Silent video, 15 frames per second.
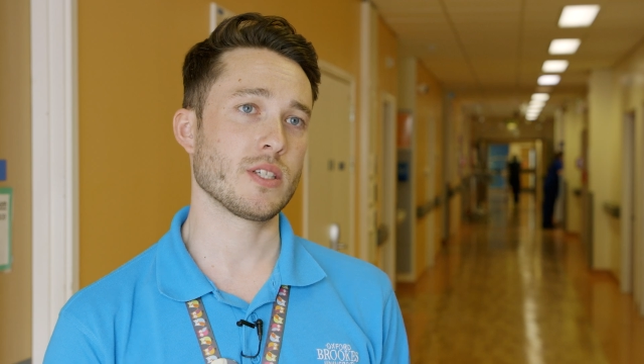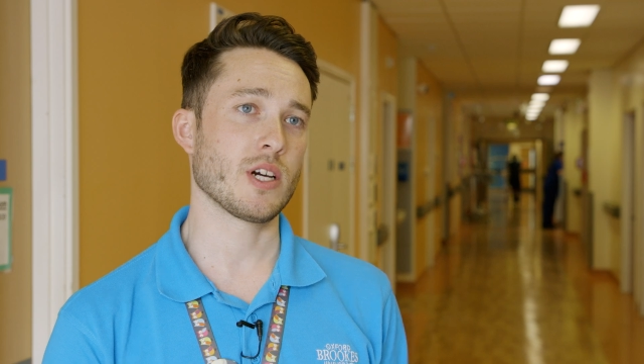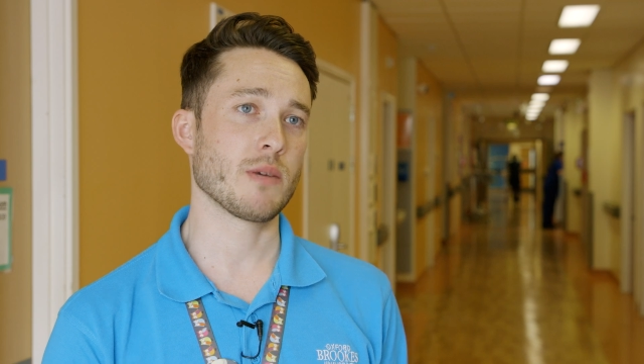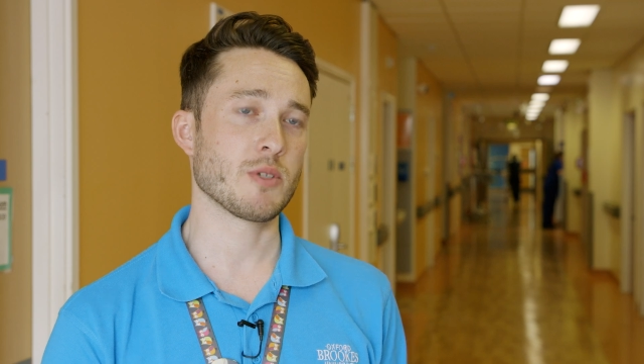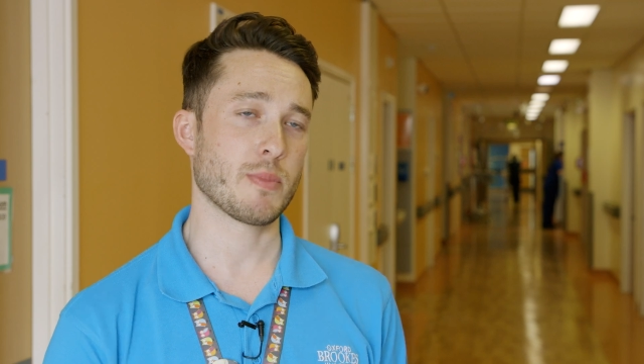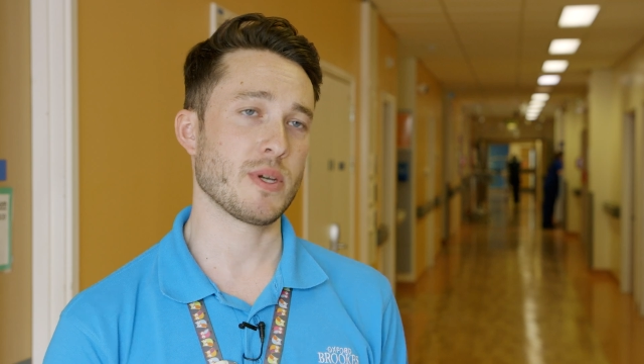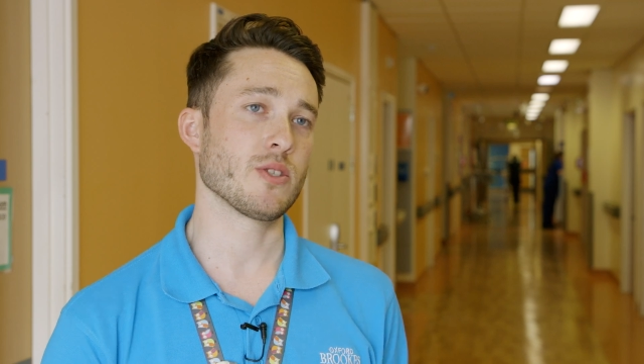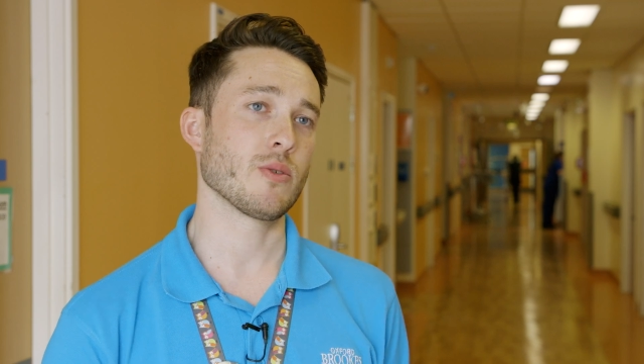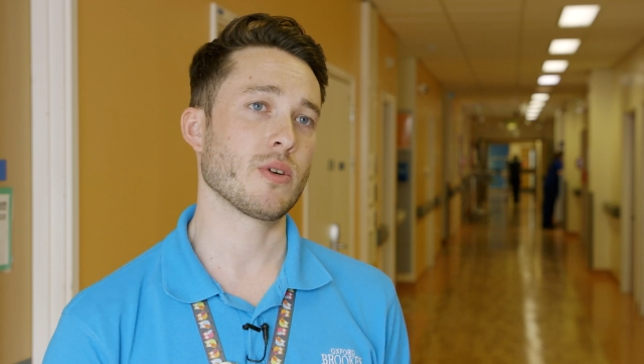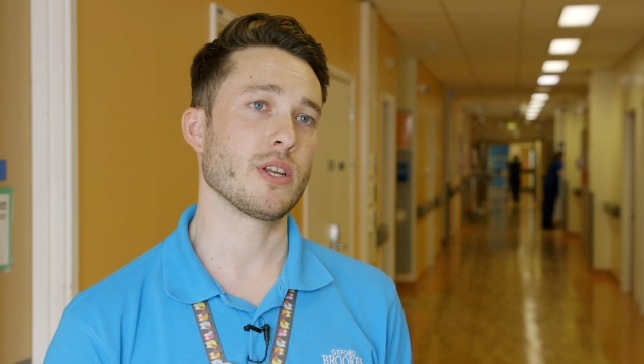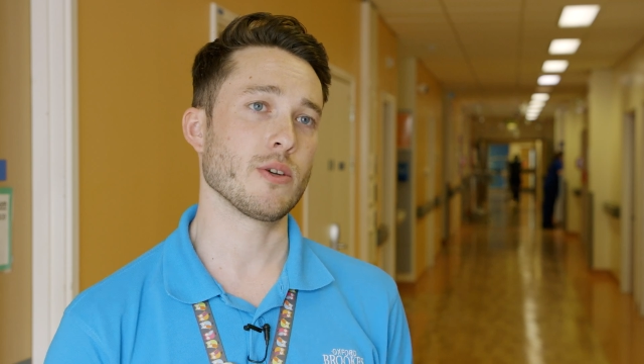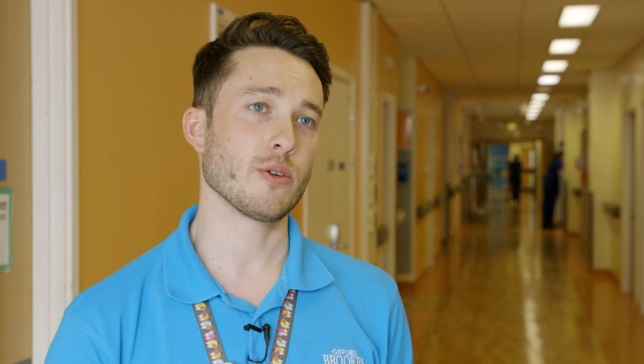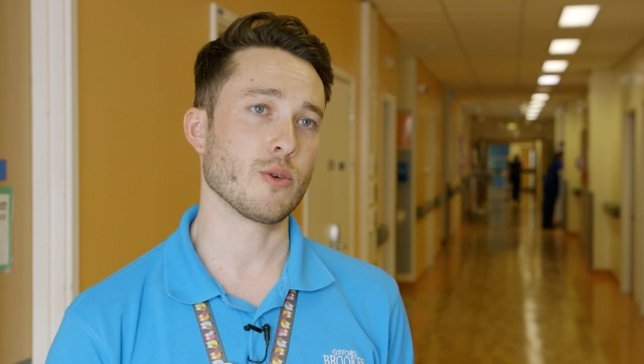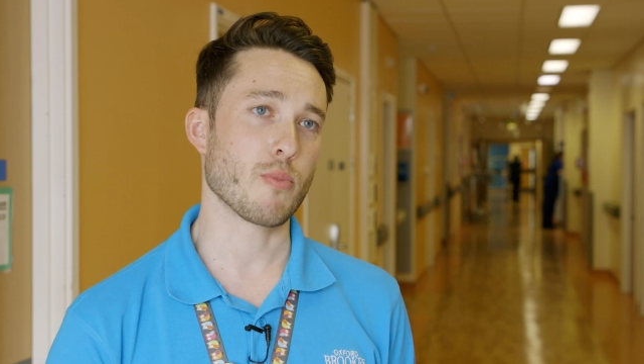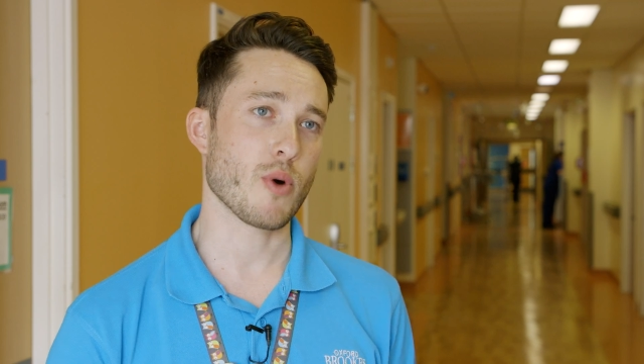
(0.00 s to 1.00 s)
time spent on
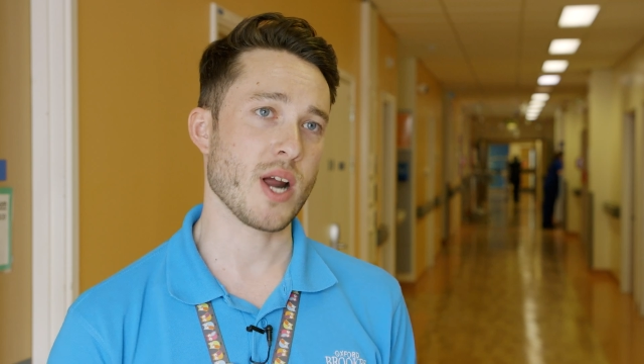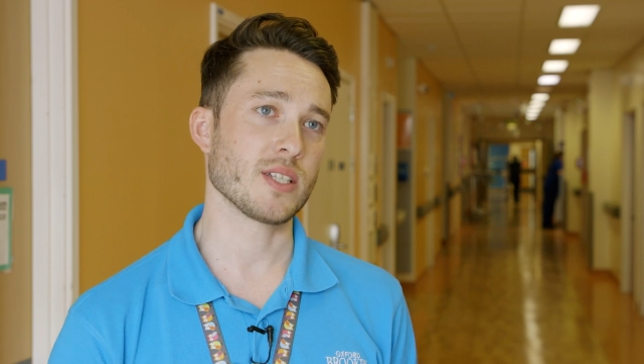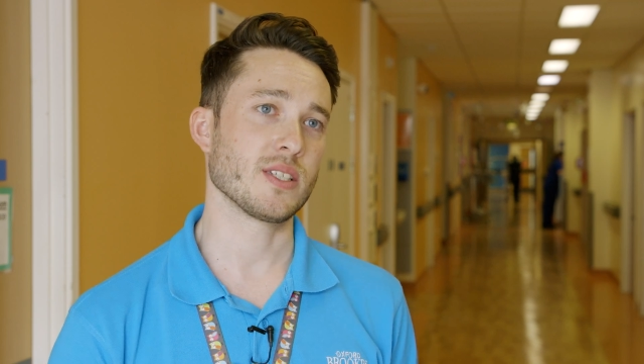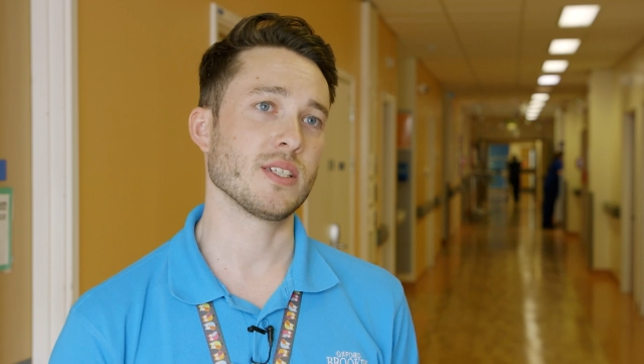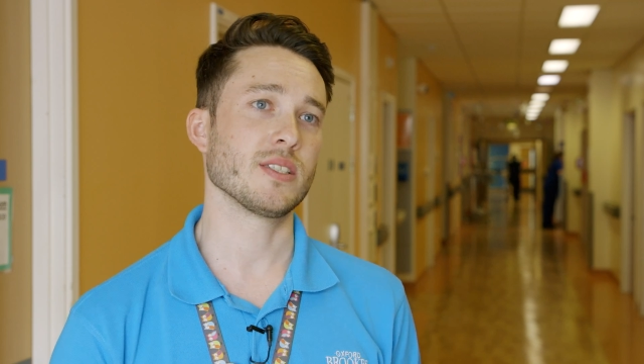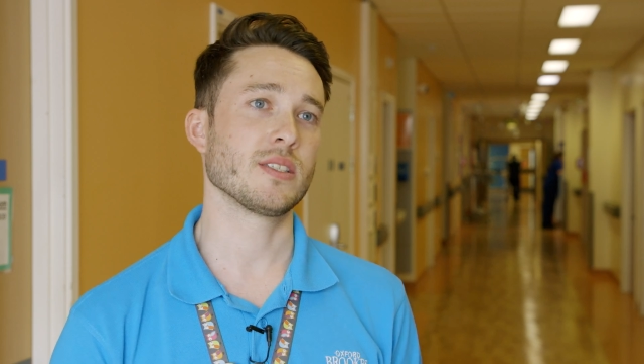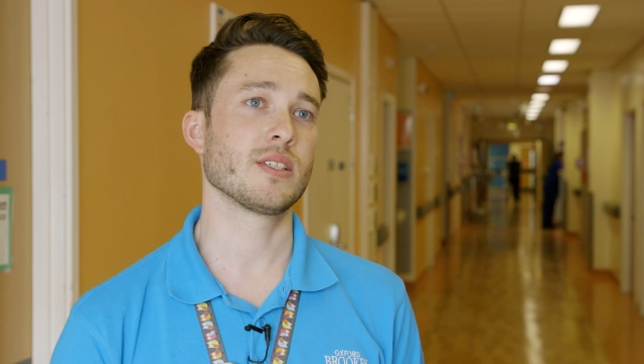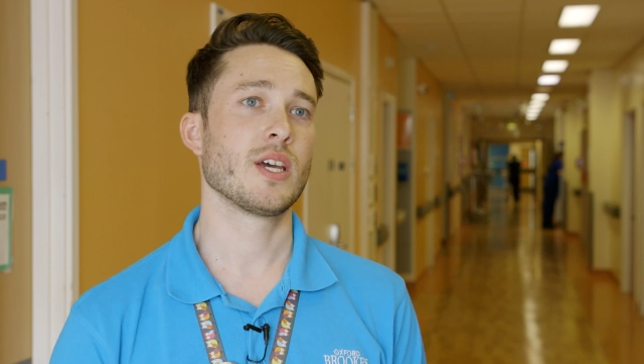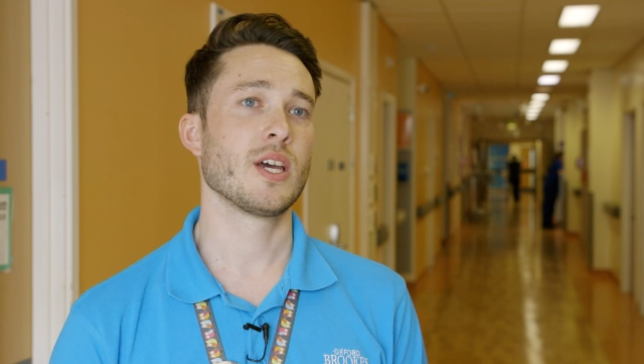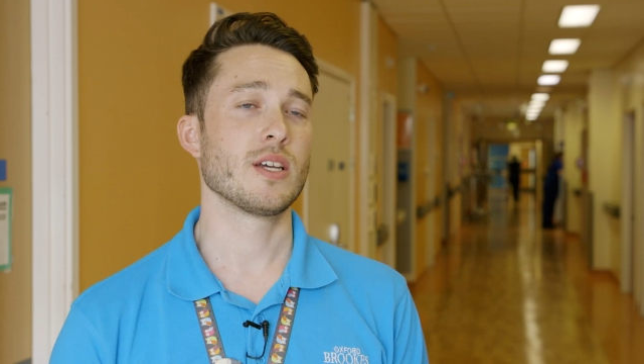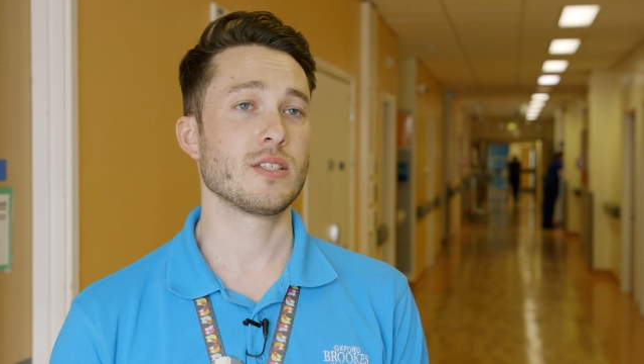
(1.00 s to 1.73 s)
clinical practice,